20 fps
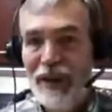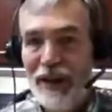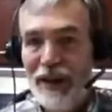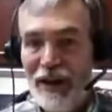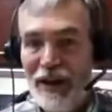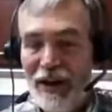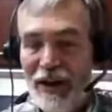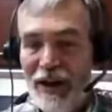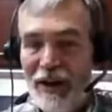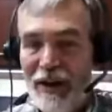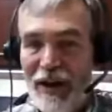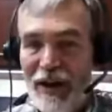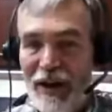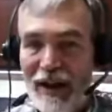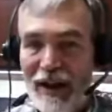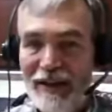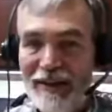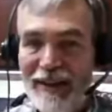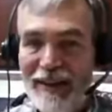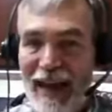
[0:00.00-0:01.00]

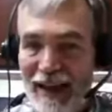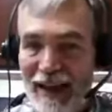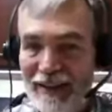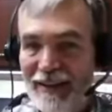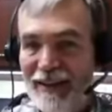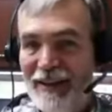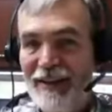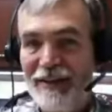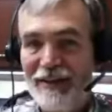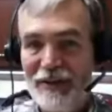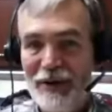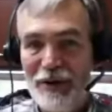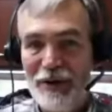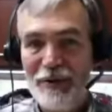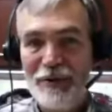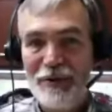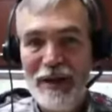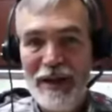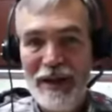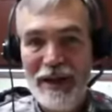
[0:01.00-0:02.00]
exactly. So
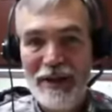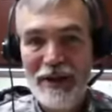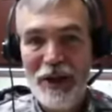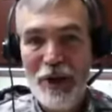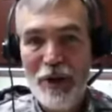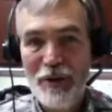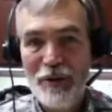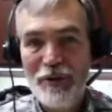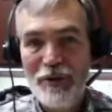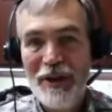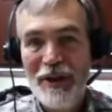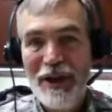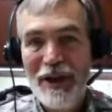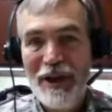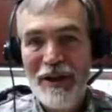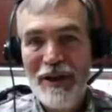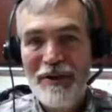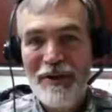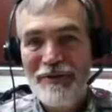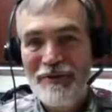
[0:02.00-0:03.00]
we had known
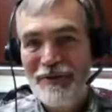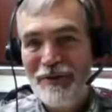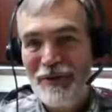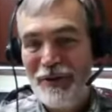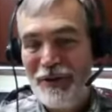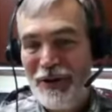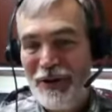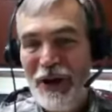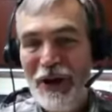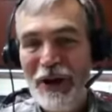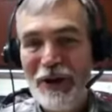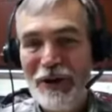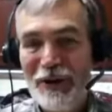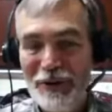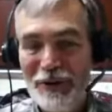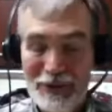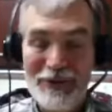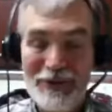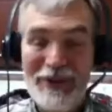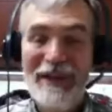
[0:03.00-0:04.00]
for
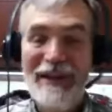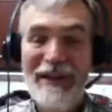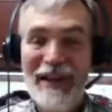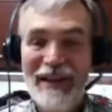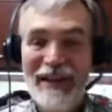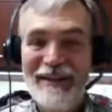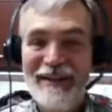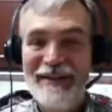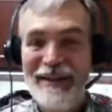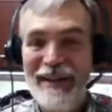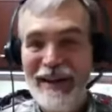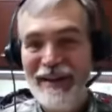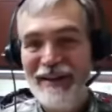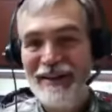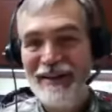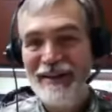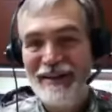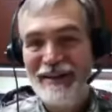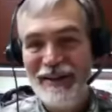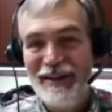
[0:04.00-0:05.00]
years, well, decades, that
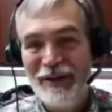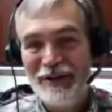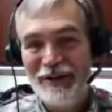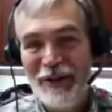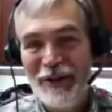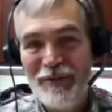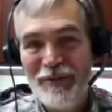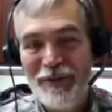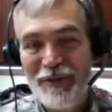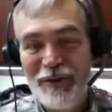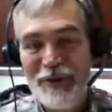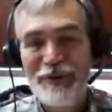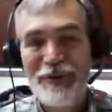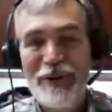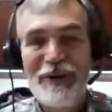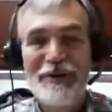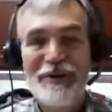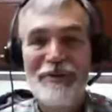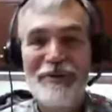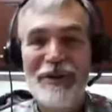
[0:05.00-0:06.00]
some foods
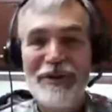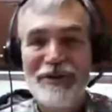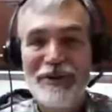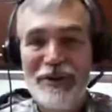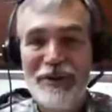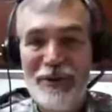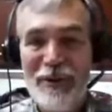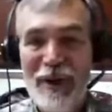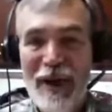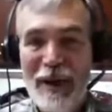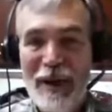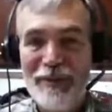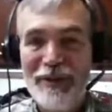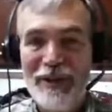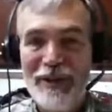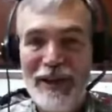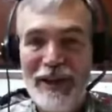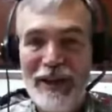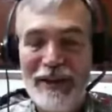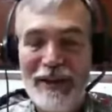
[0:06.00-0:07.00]
raise the blood sugar
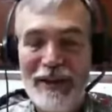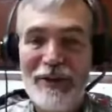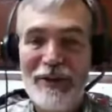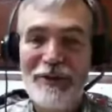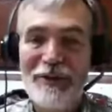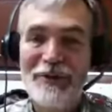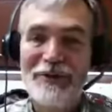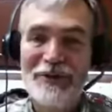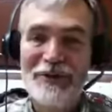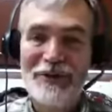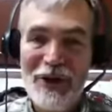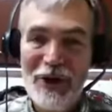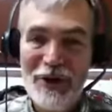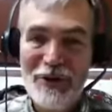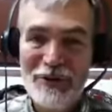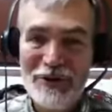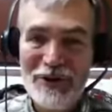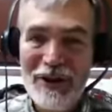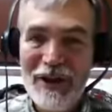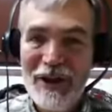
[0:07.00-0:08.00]
rapidly and others
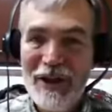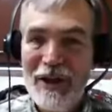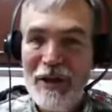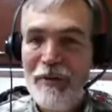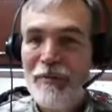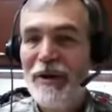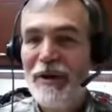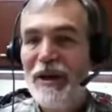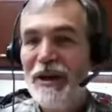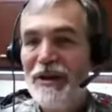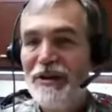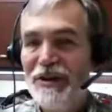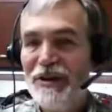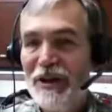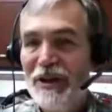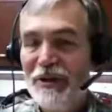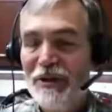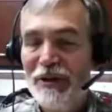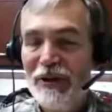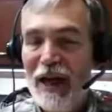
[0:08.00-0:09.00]
don't, but in
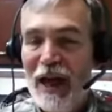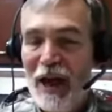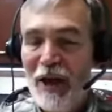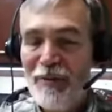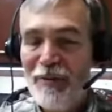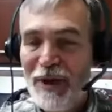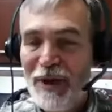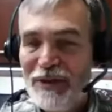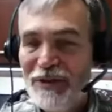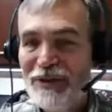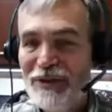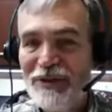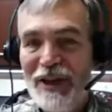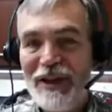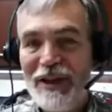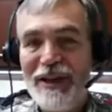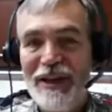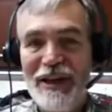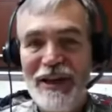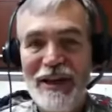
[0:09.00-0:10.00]
general, how much they
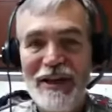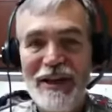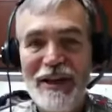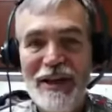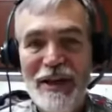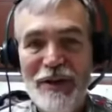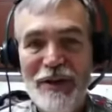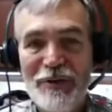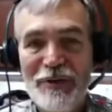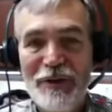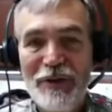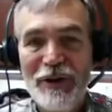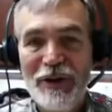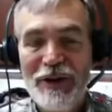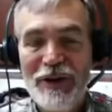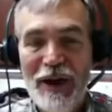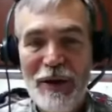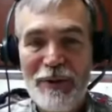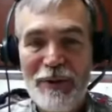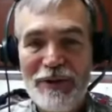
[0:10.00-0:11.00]
did, really
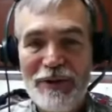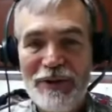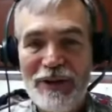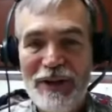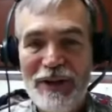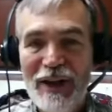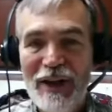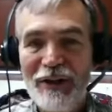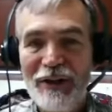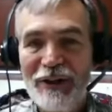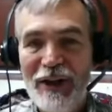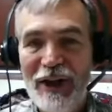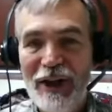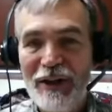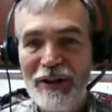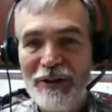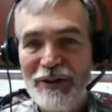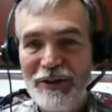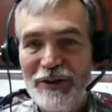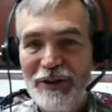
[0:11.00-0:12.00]
that wasn't nailed
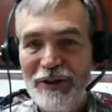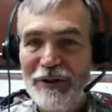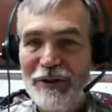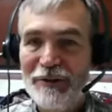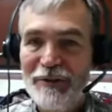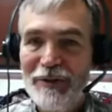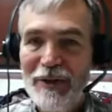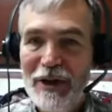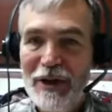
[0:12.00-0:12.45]
down till